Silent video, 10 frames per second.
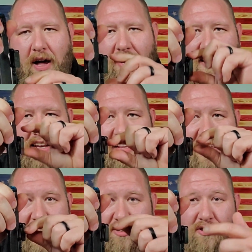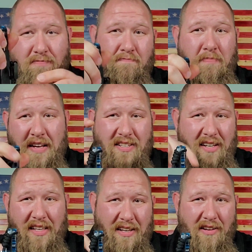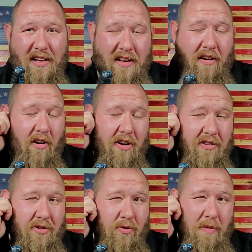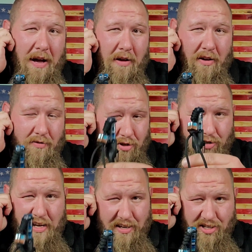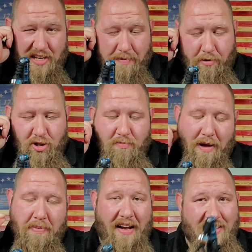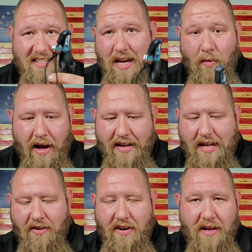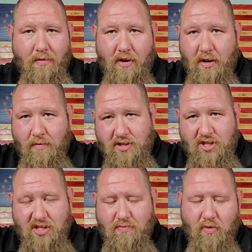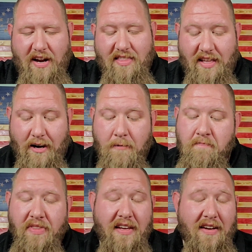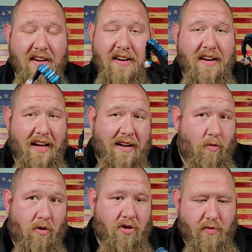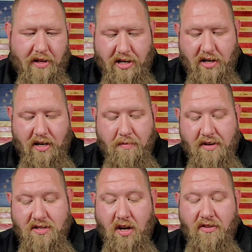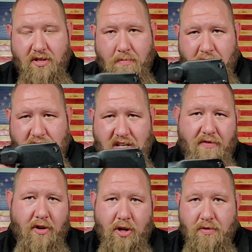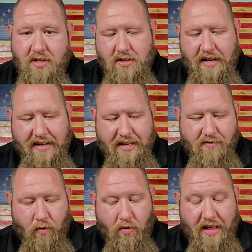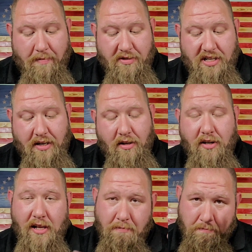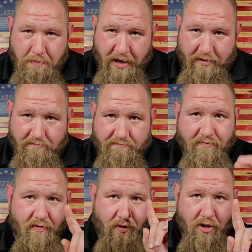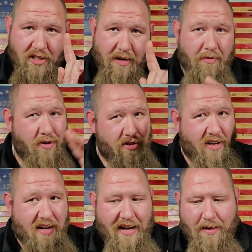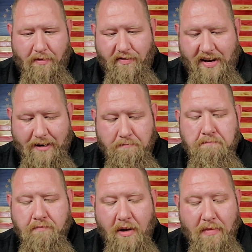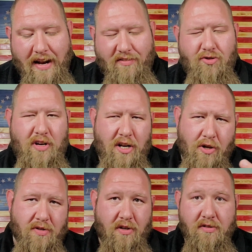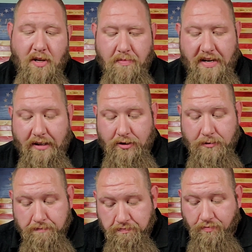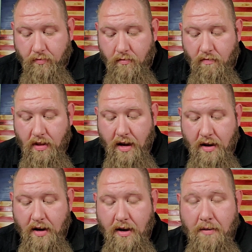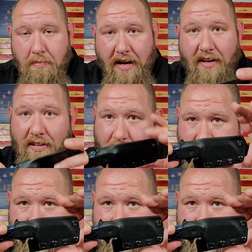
pocket and let it just basically get onto my, just kind of snap onto my pants is how I carried it, where it was just right there. And it worked really good. I mean, there's a bunch of different uses, I guess, for that particular clip. But first time using it, and I'm a fan. Might have to try to use it on something else. But